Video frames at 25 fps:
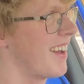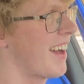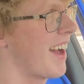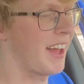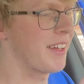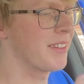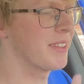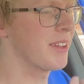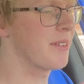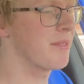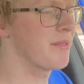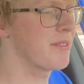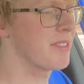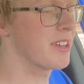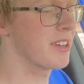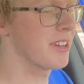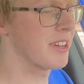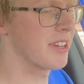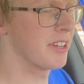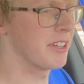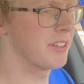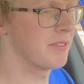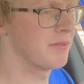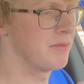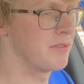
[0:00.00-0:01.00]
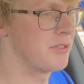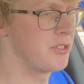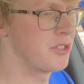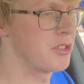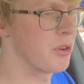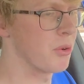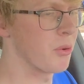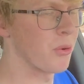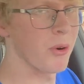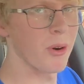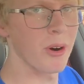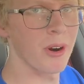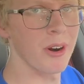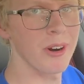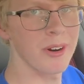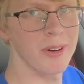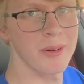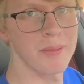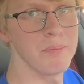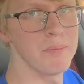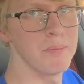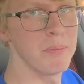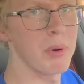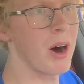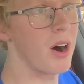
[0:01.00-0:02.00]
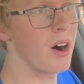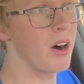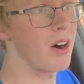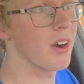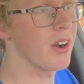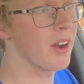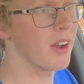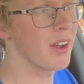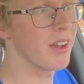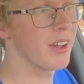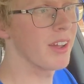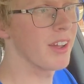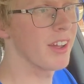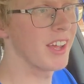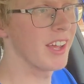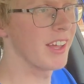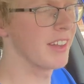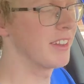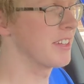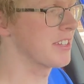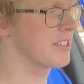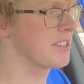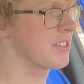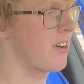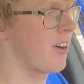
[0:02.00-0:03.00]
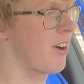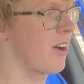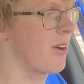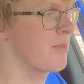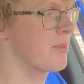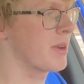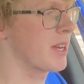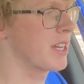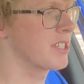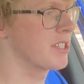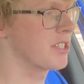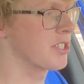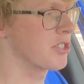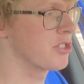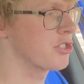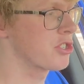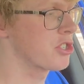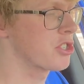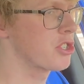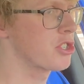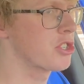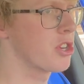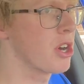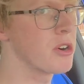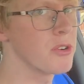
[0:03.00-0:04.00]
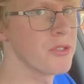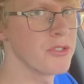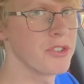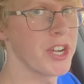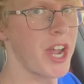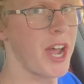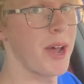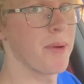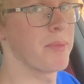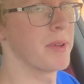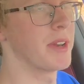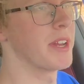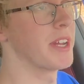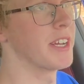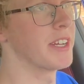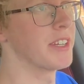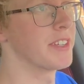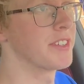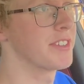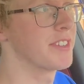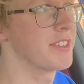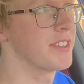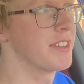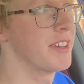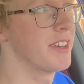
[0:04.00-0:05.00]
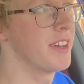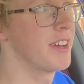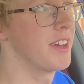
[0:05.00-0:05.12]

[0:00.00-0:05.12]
I love the door bong in this car because it's so Japanese.